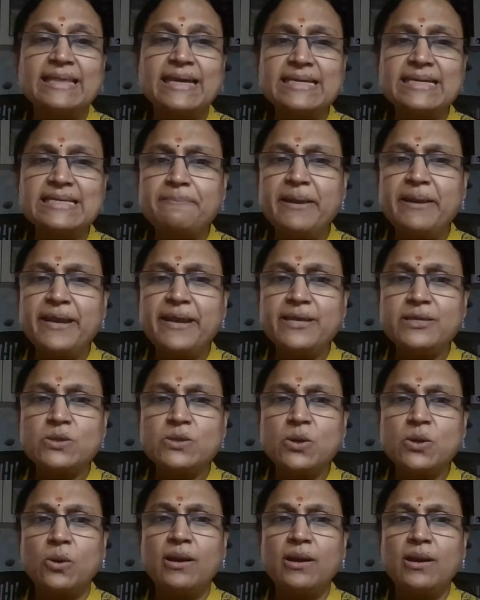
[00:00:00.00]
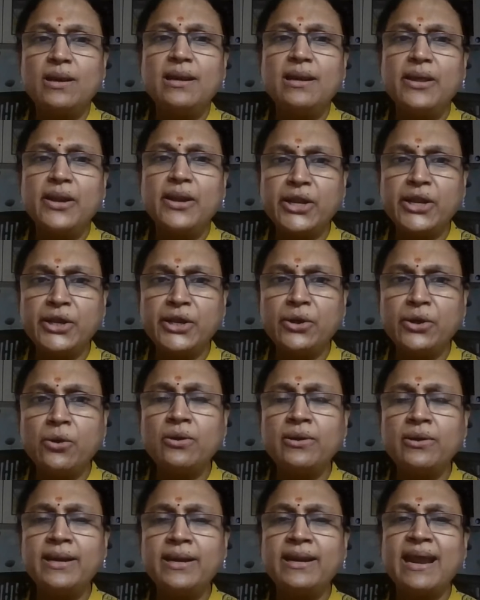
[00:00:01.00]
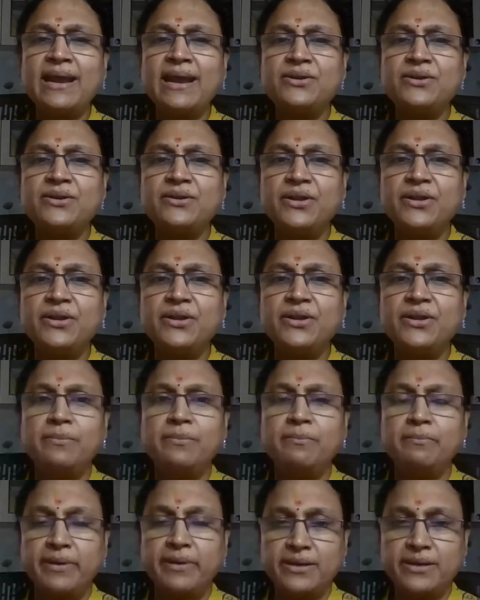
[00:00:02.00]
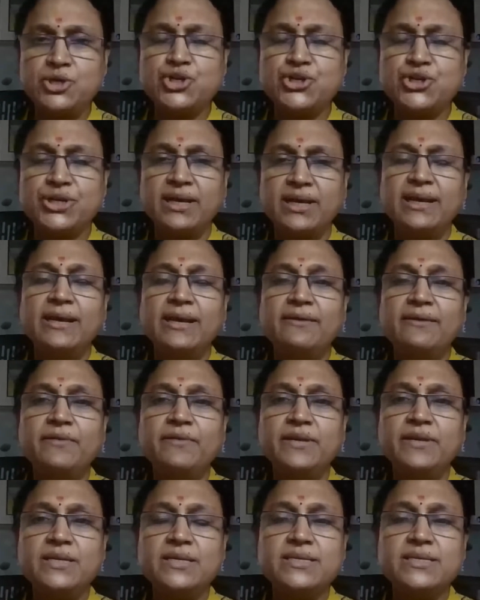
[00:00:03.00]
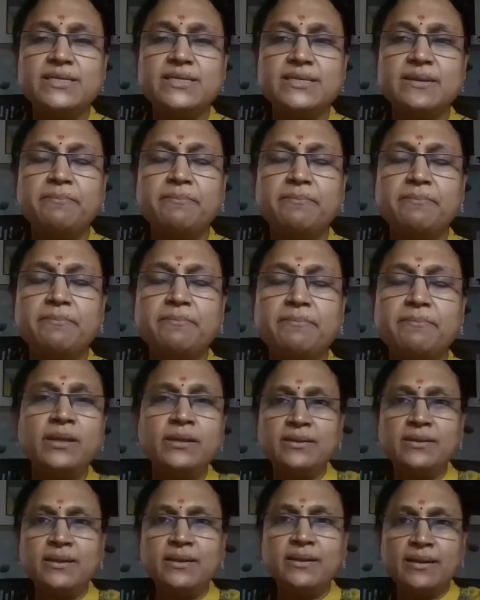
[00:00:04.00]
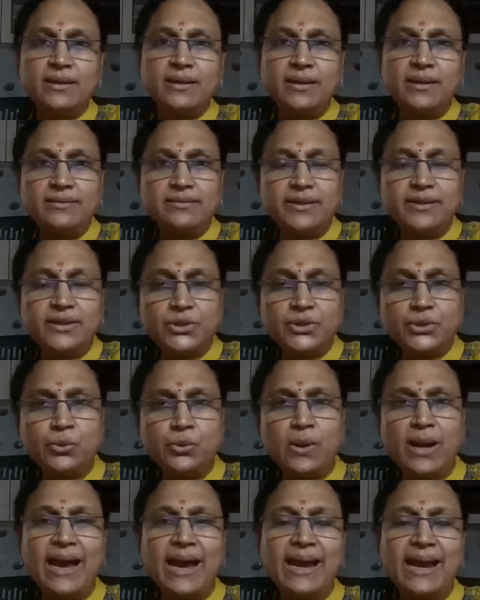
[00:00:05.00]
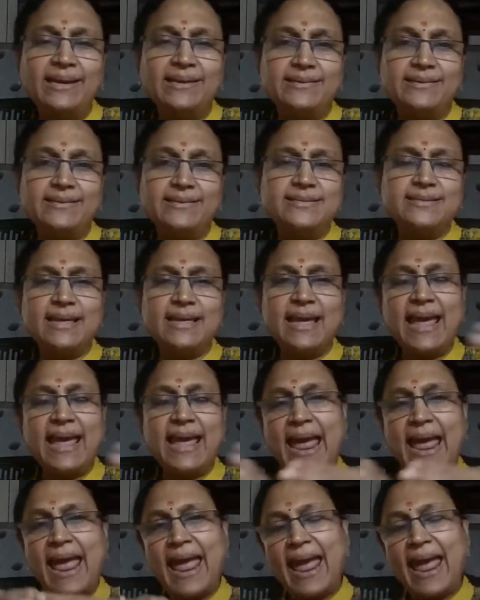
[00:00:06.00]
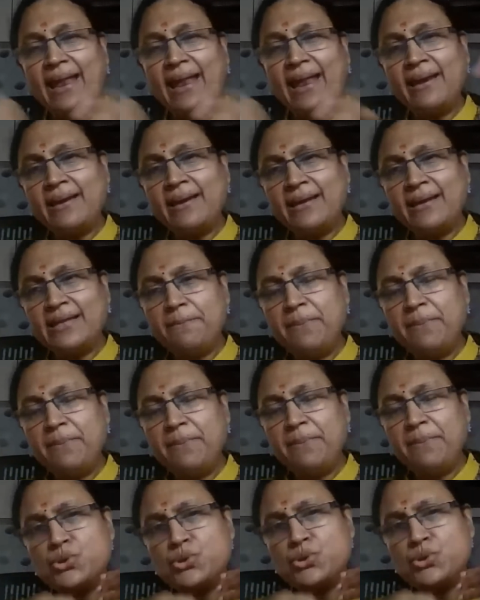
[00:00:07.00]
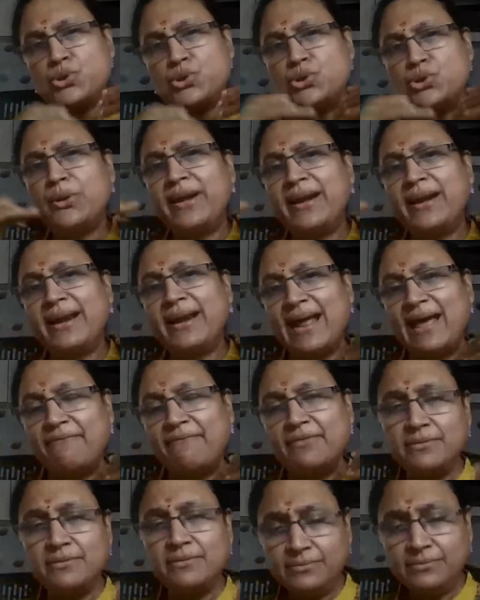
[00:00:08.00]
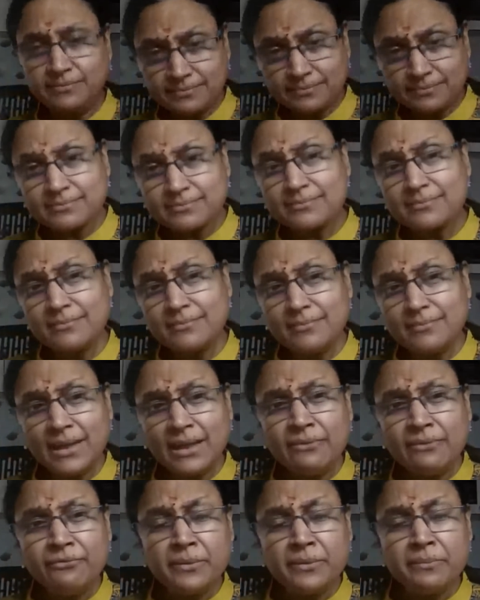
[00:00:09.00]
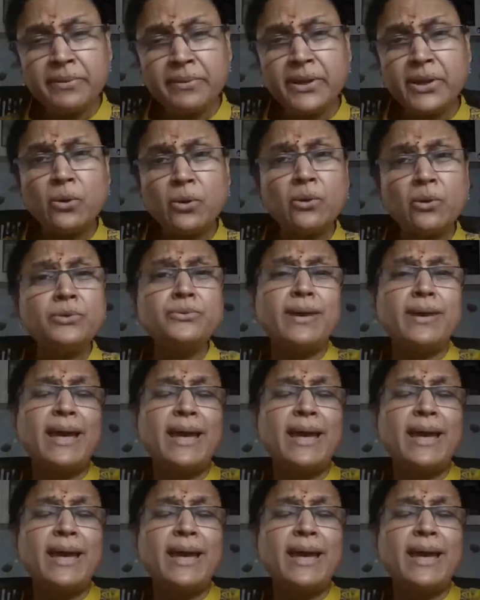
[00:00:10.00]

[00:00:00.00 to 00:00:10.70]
There is a place called Rion and Antirion Bridge, which is between the two islands. And the people used to travel from Rio